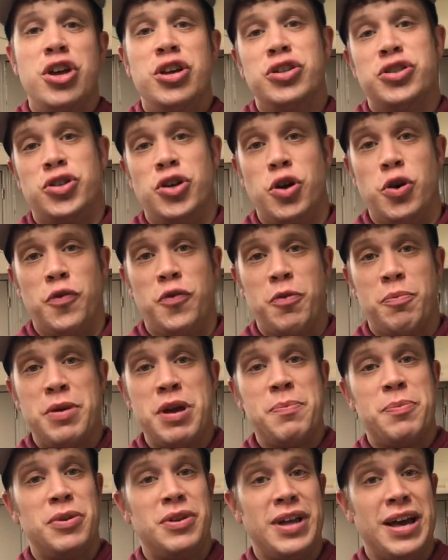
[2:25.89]
So for
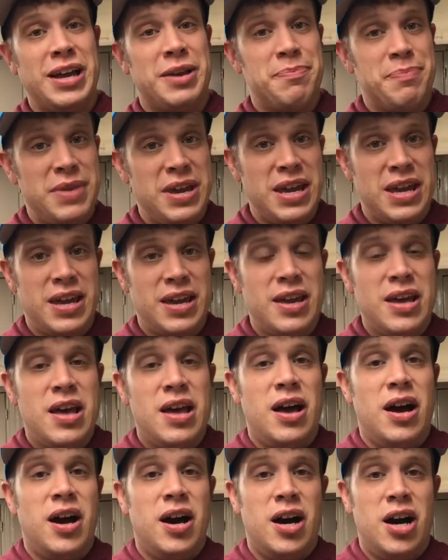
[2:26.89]
people like me,
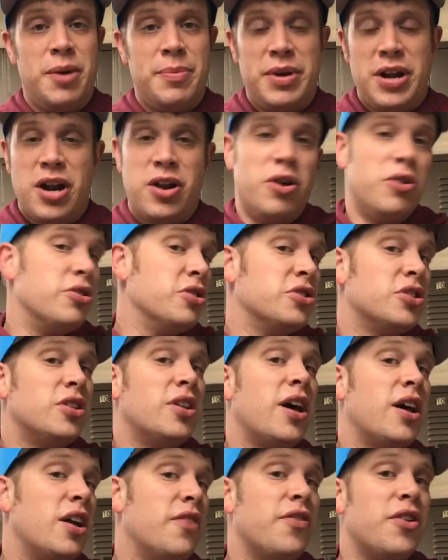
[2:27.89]
and I know there's a
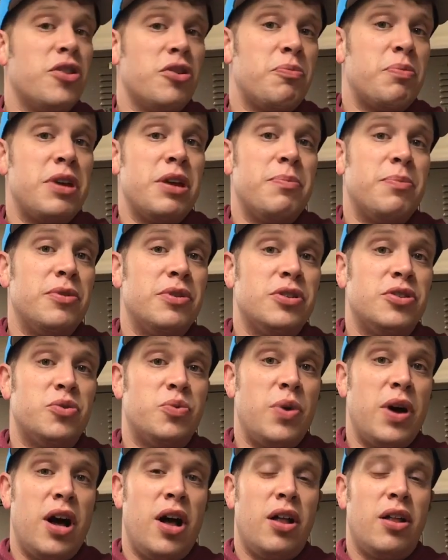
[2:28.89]
lot of other people as
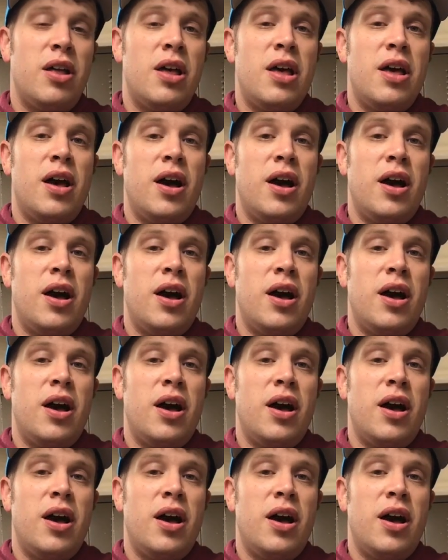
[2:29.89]
well,